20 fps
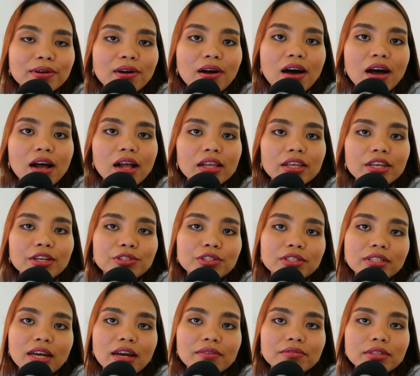the call, you
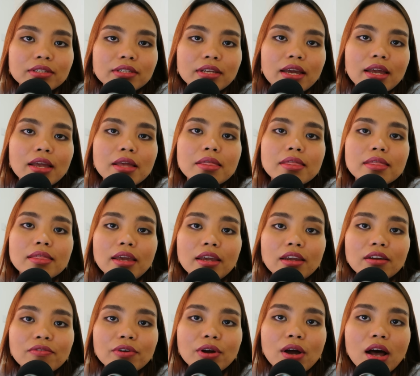just have to say,
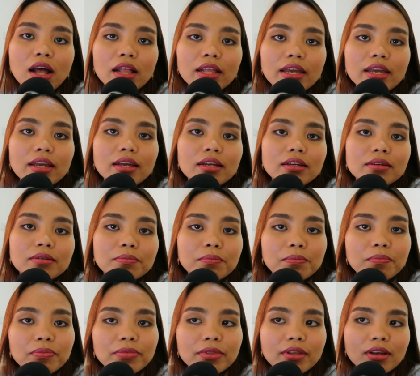thank you for calling,
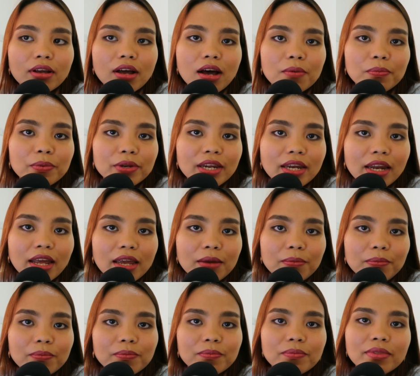company
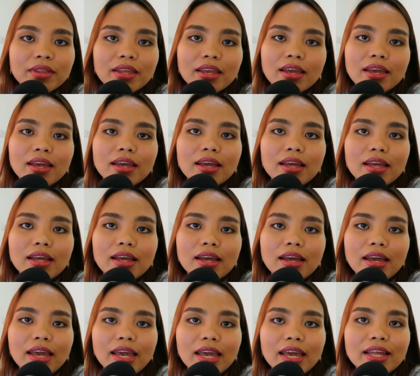name,
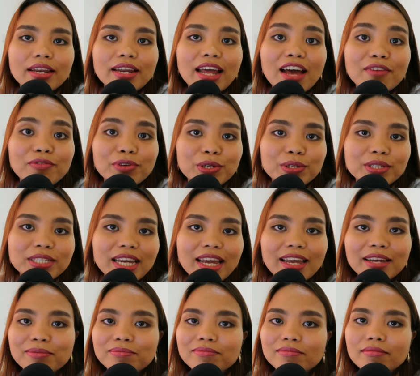and have a good
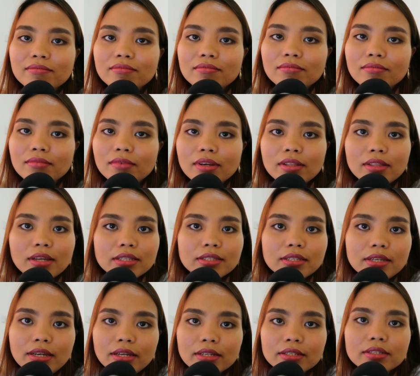day.
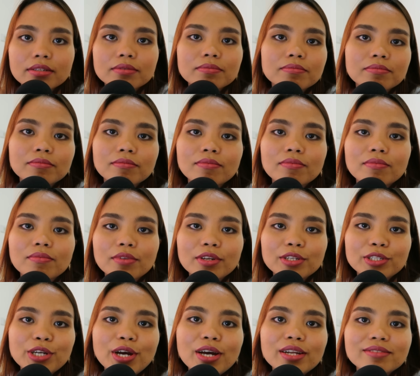That's it.
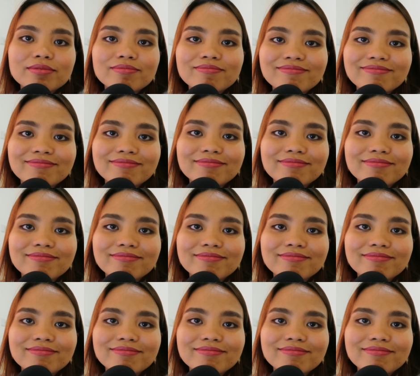Done.